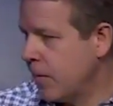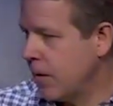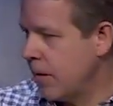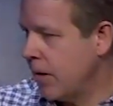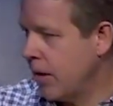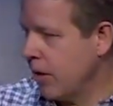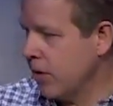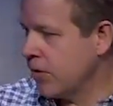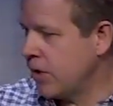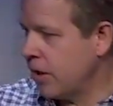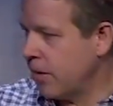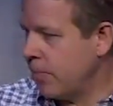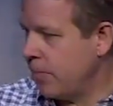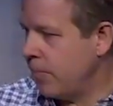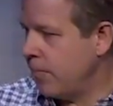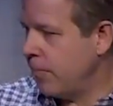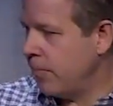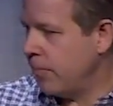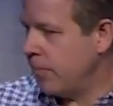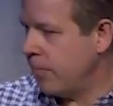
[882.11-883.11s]
here's a
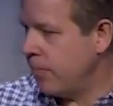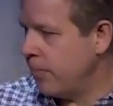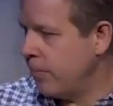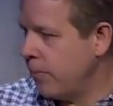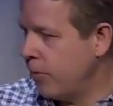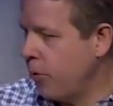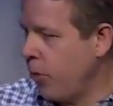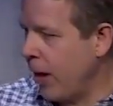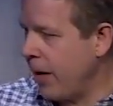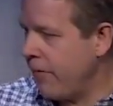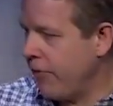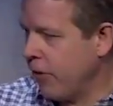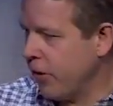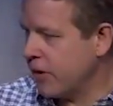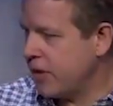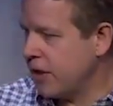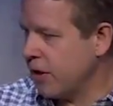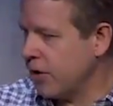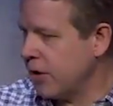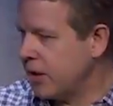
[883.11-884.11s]
great
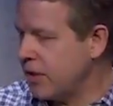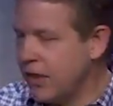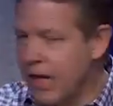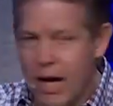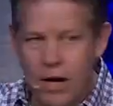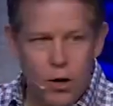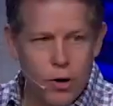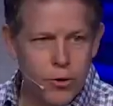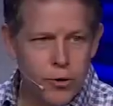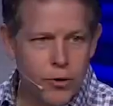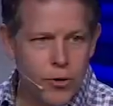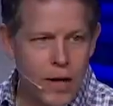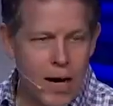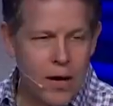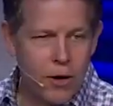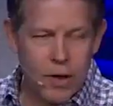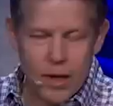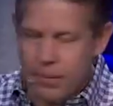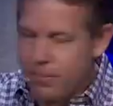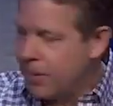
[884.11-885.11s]
verse here it's not on your
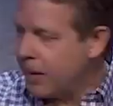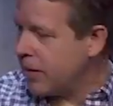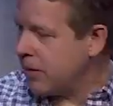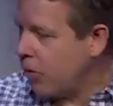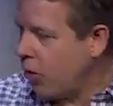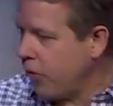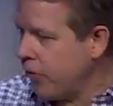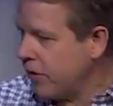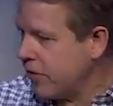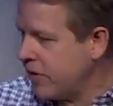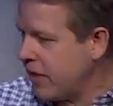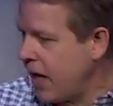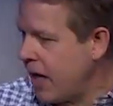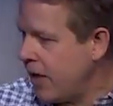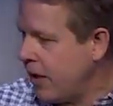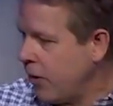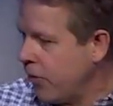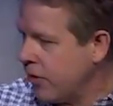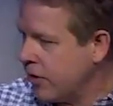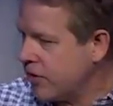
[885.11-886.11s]
outline but it's on the side
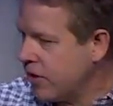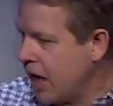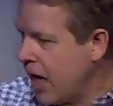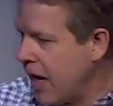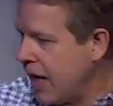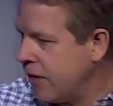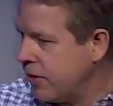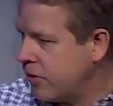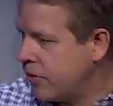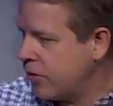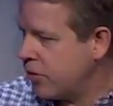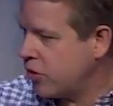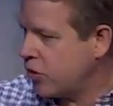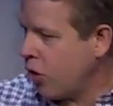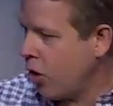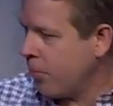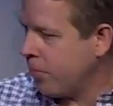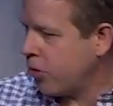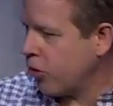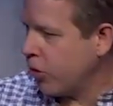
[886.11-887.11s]
on the slides
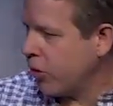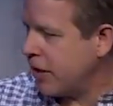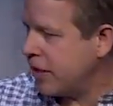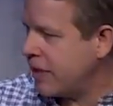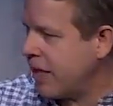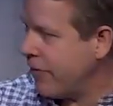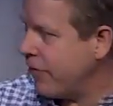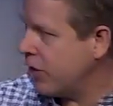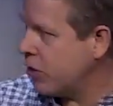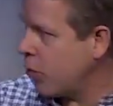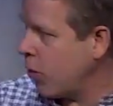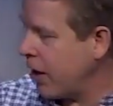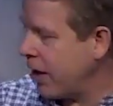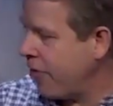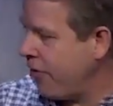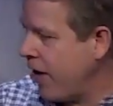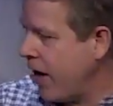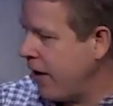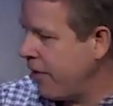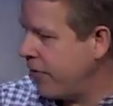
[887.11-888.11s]
psalm 37
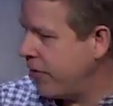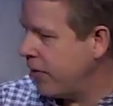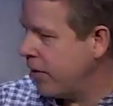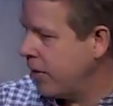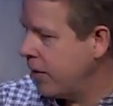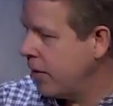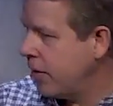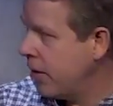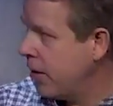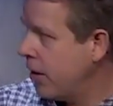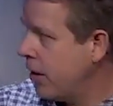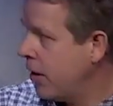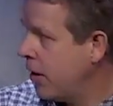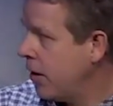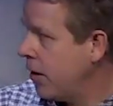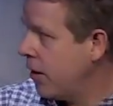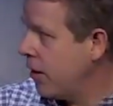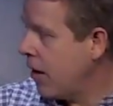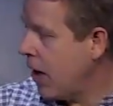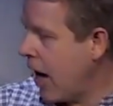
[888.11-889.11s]
25
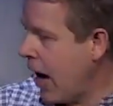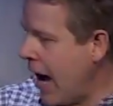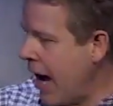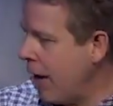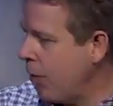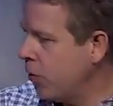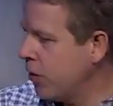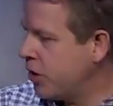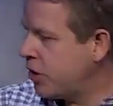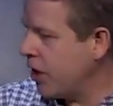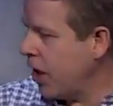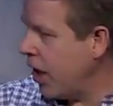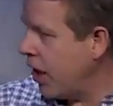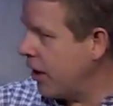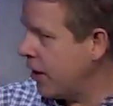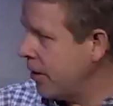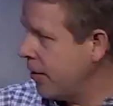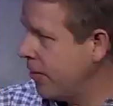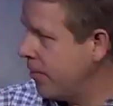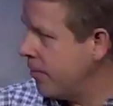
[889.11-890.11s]
I was
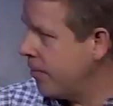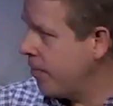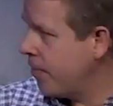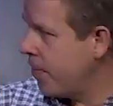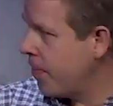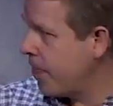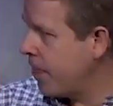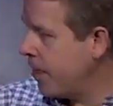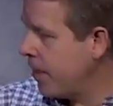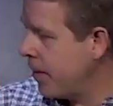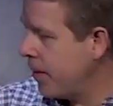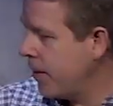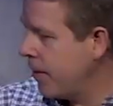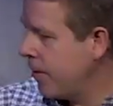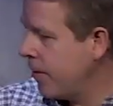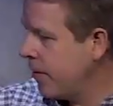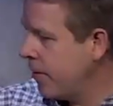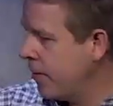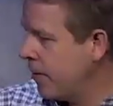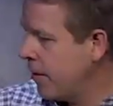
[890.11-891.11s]
young,
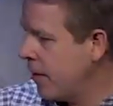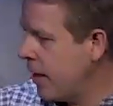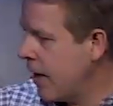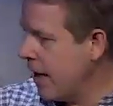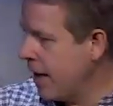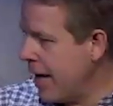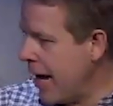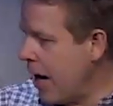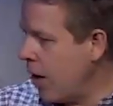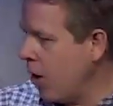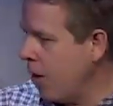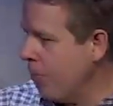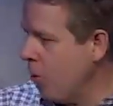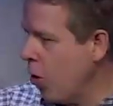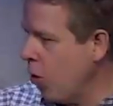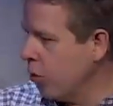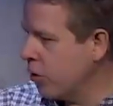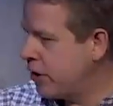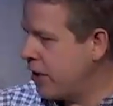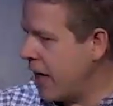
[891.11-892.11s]
and now I'm
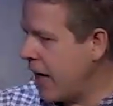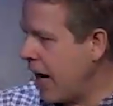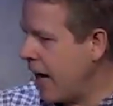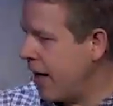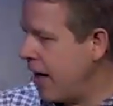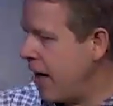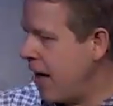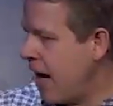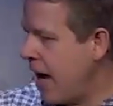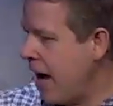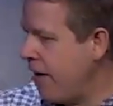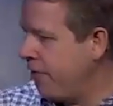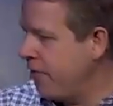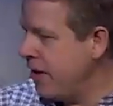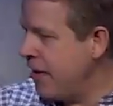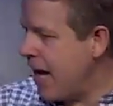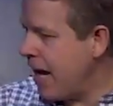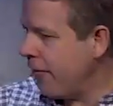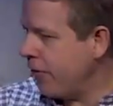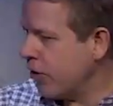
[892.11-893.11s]
old, yet I have
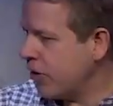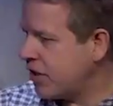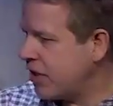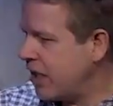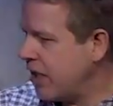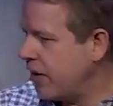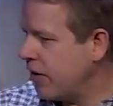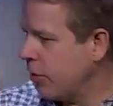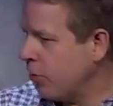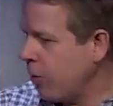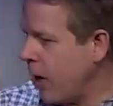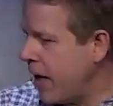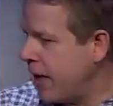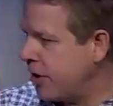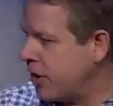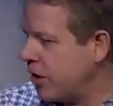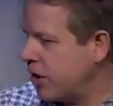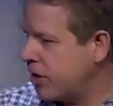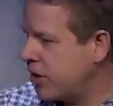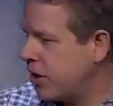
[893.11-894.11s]
never seen the
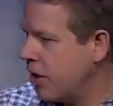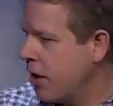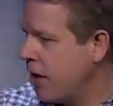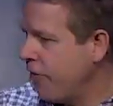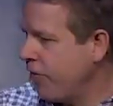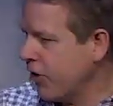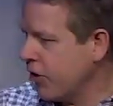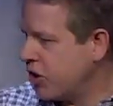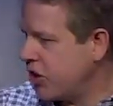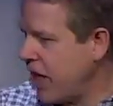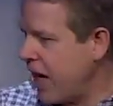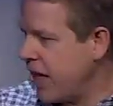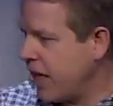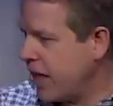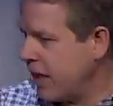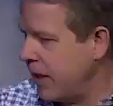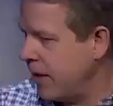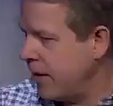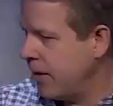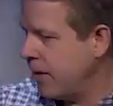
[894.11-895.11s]
righteous
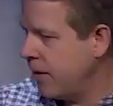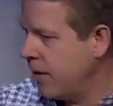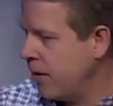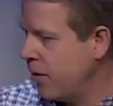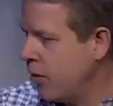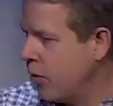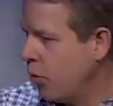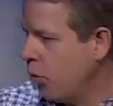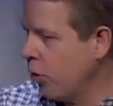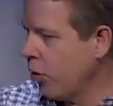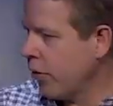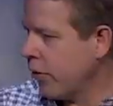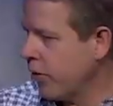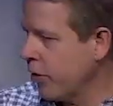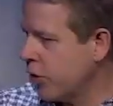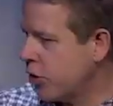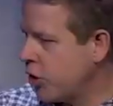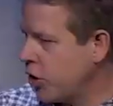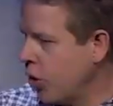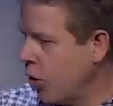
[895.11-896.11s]
forsaken or
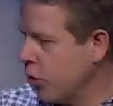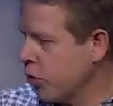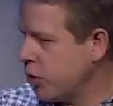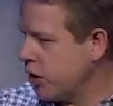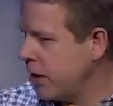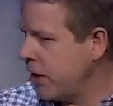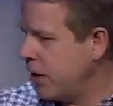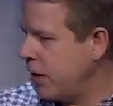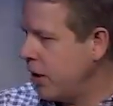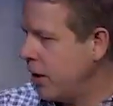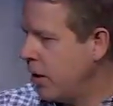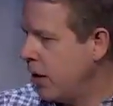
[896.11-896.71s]
their children